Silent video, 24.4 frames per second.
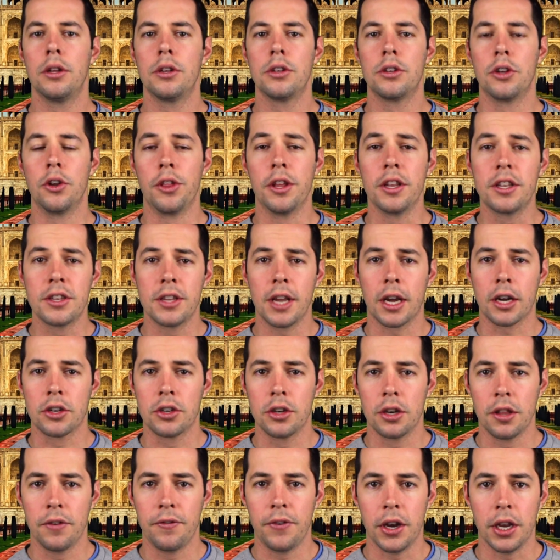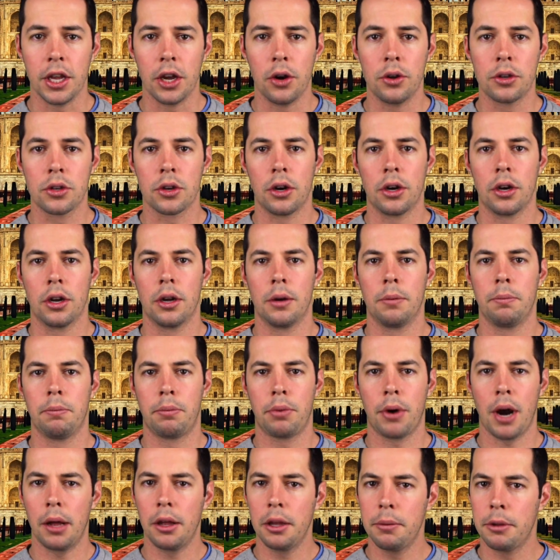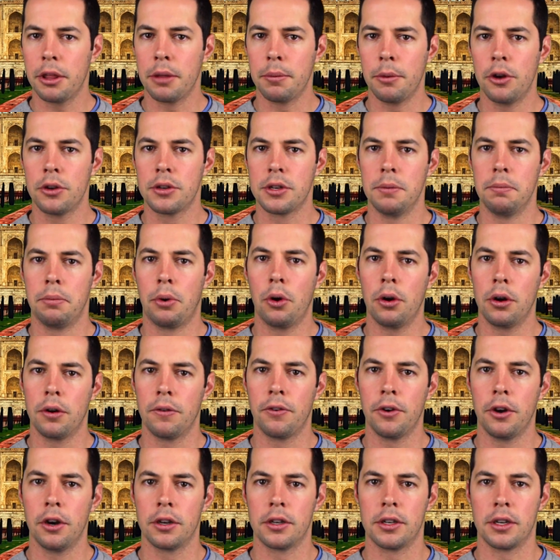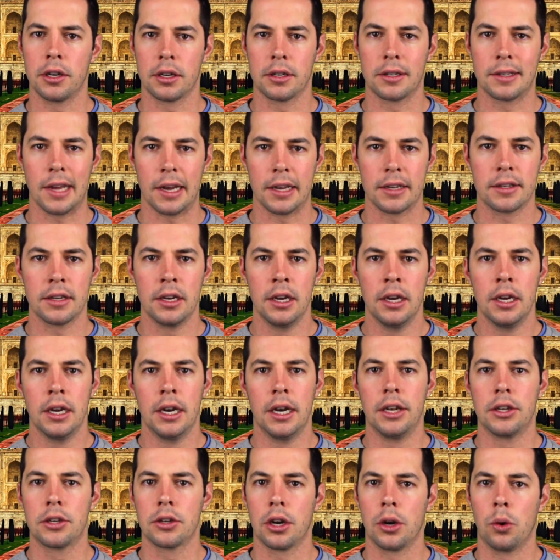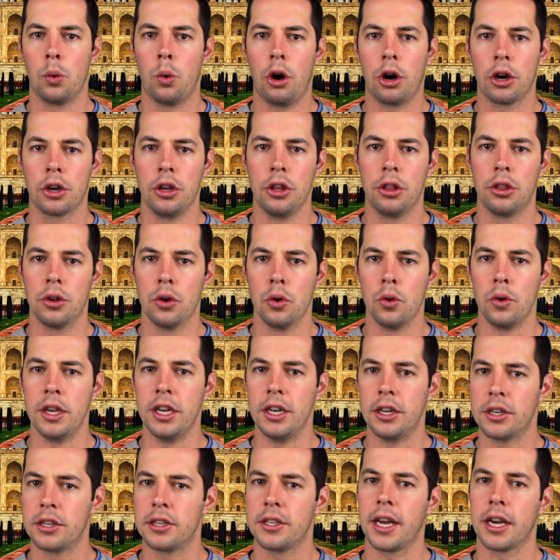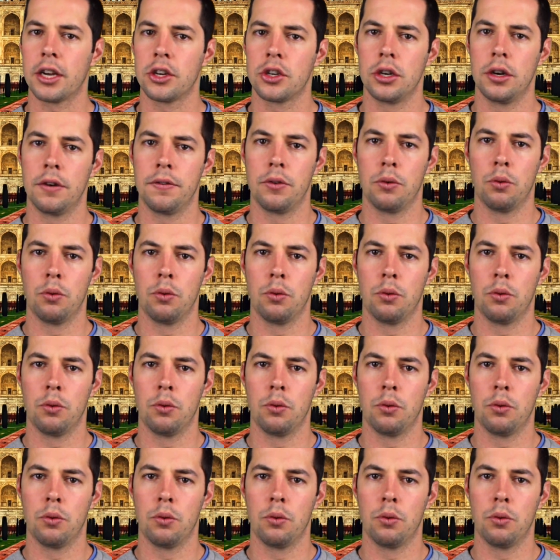So this section of the video is going to probably be the most important for your success, and it's going to walk you through each section of